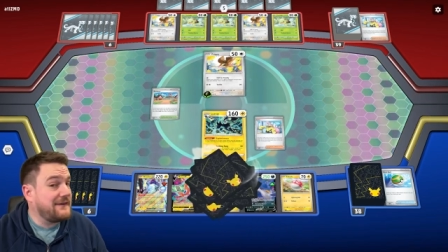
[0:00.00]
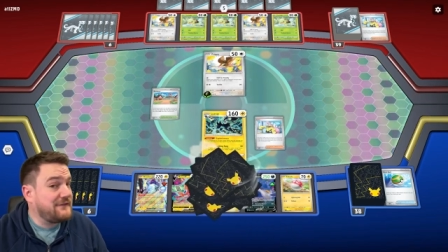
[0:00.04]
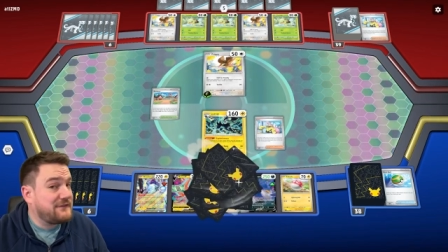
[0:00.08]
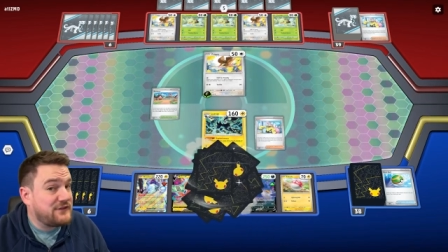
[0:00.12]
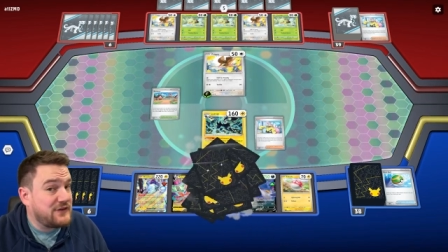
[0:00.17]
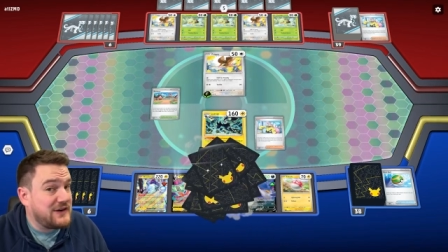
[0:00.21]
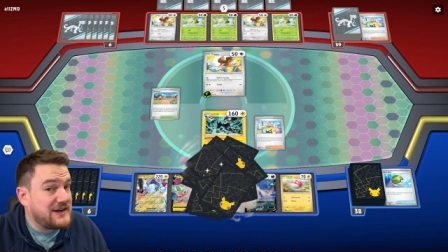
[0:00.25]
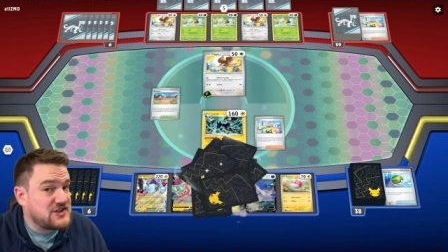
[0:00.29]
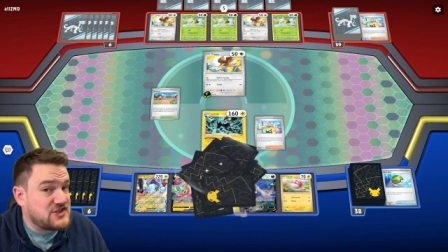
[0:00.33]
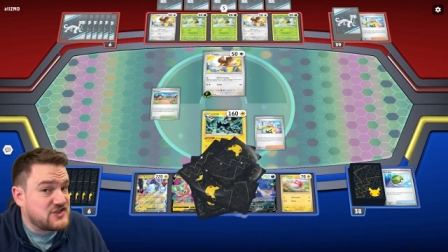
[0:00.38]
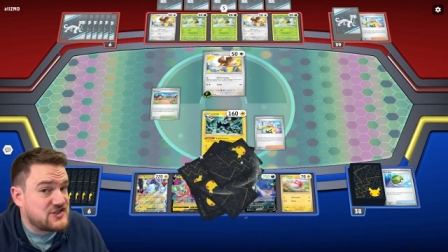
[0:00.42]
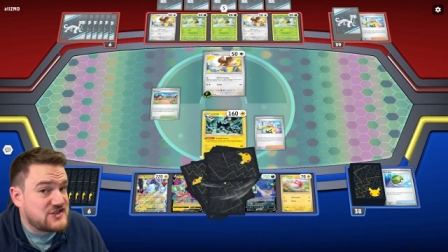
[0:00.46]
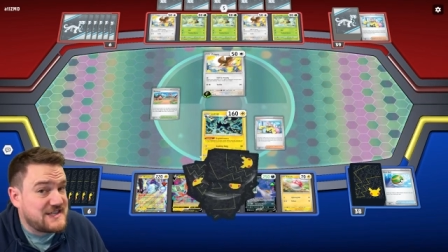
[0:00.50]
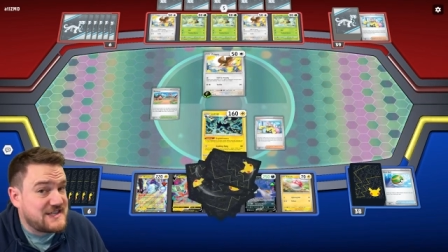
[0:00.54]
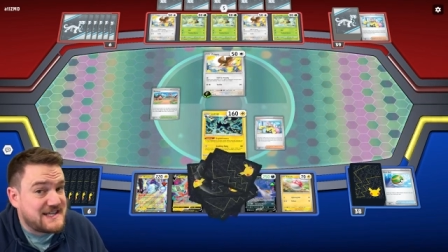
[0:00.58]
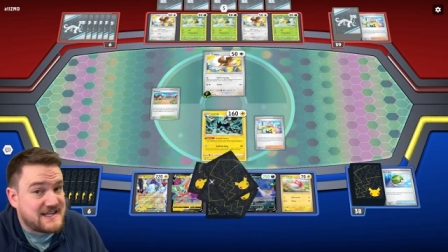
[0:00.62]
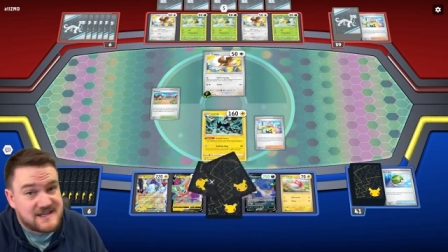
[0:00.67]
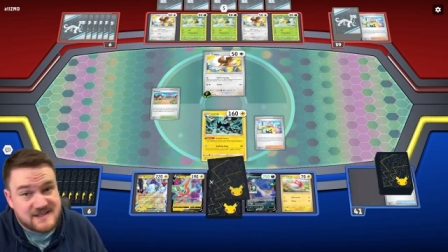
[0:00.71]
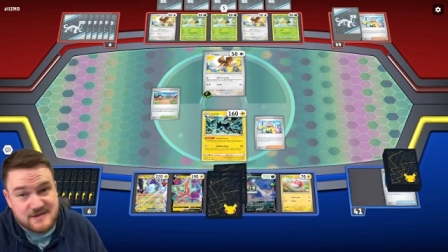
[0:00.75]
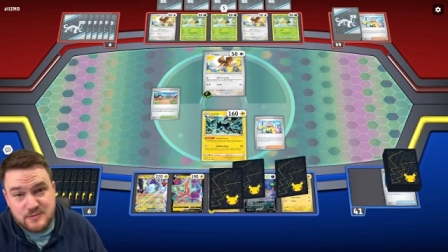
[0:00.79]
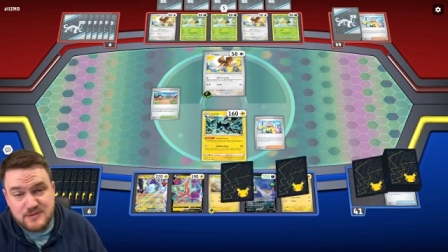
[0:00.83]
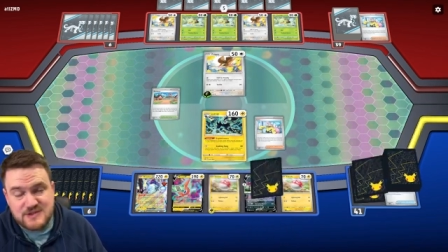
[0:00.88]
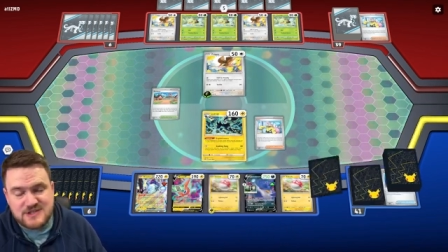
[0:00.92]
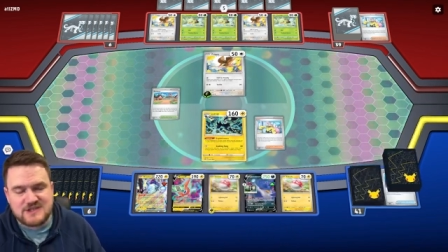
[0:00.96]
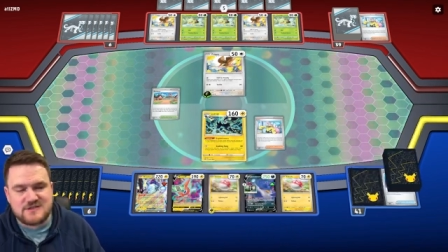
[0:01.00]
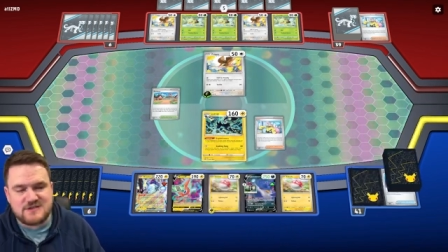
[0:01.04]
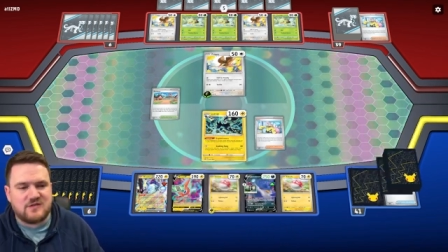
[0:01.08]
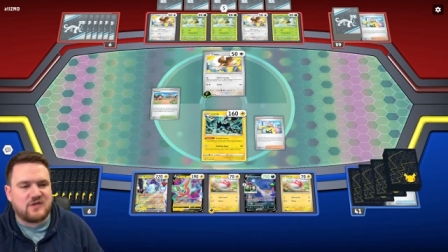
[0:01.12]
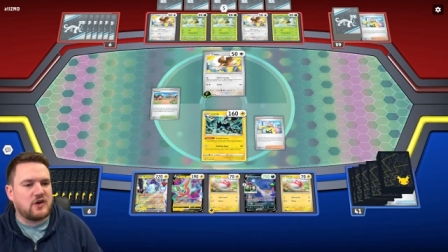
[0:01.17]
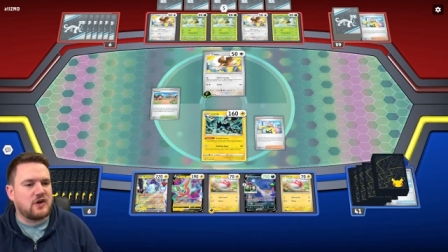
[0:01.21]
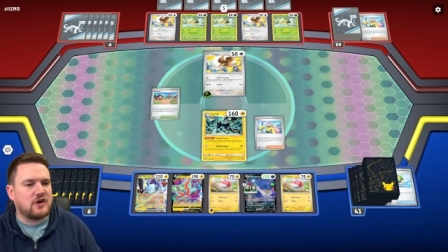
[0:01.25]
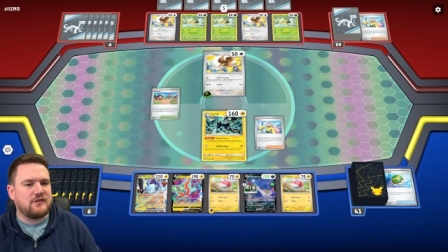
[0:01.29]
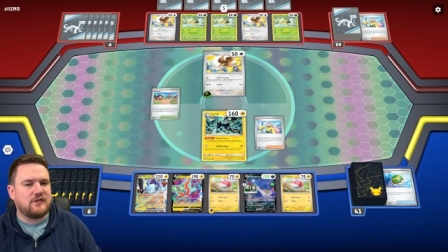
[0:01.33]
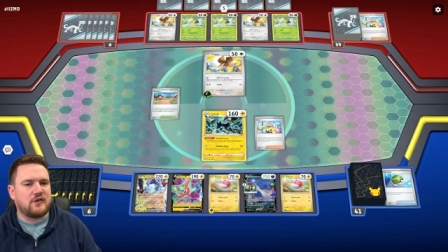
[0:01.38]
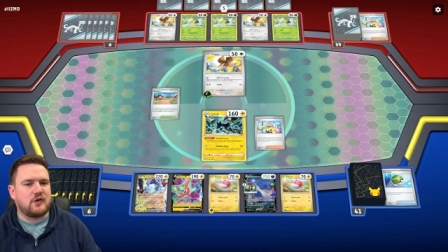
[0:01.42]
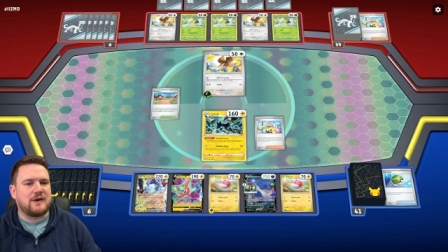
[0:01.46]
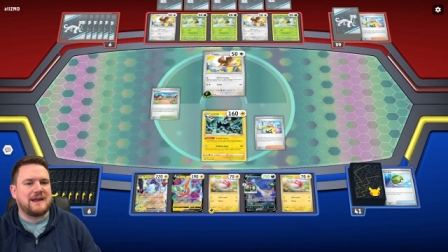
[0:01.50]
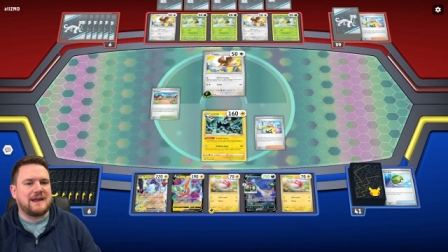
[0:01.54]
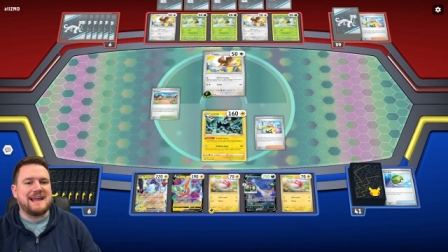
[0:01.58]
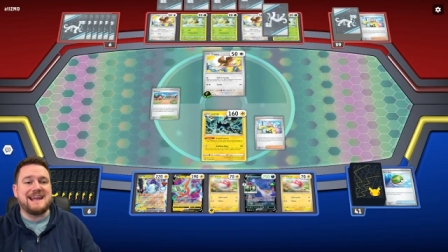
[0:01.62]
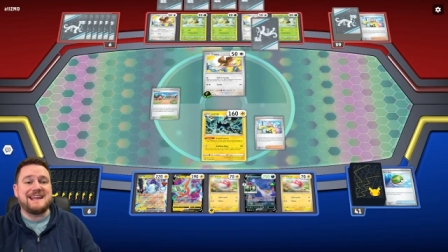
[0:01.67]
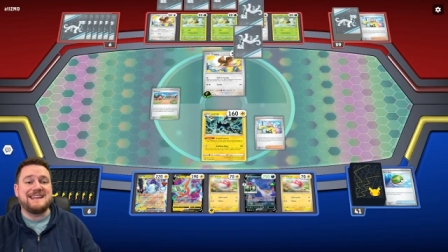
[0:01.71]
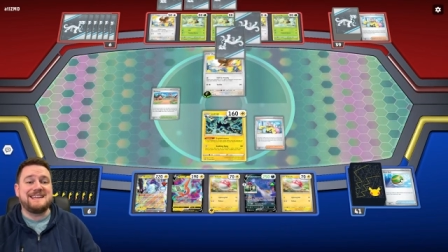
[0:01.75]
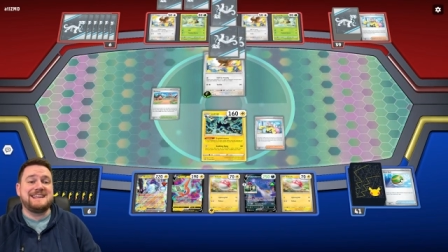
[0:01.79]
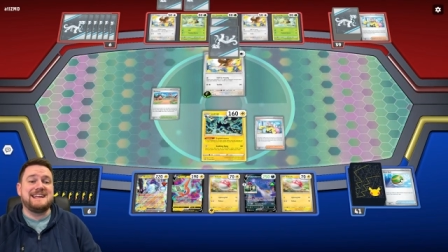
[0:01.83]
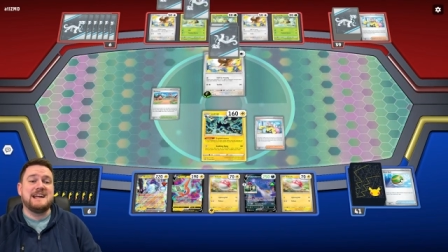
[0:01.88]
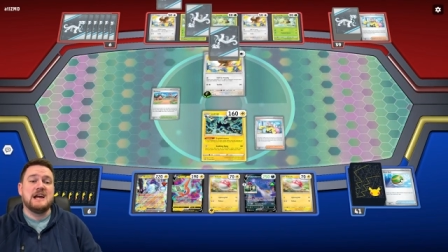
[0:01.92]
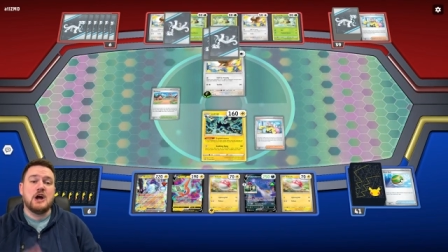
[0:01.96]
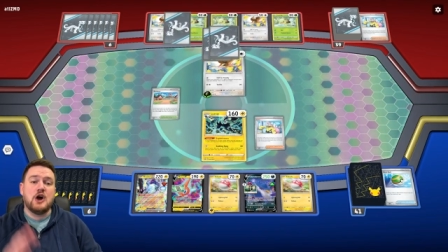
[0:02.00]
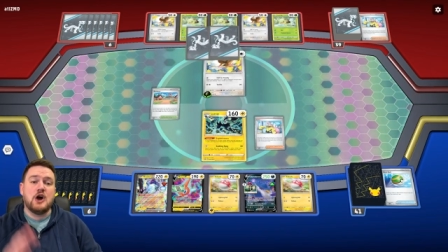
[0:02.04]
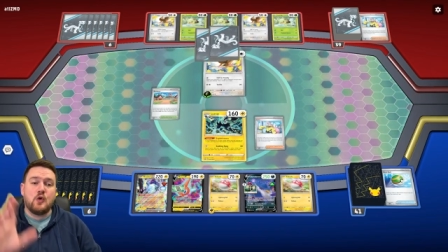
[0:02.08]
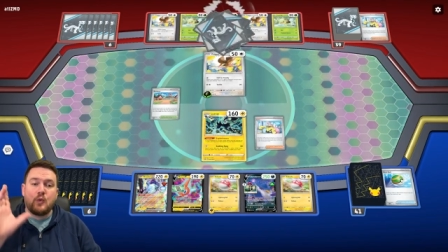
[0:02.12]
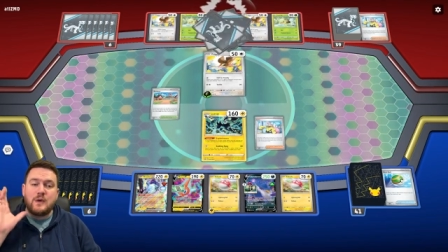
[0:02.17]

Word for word: fresh six, which is very, very handy.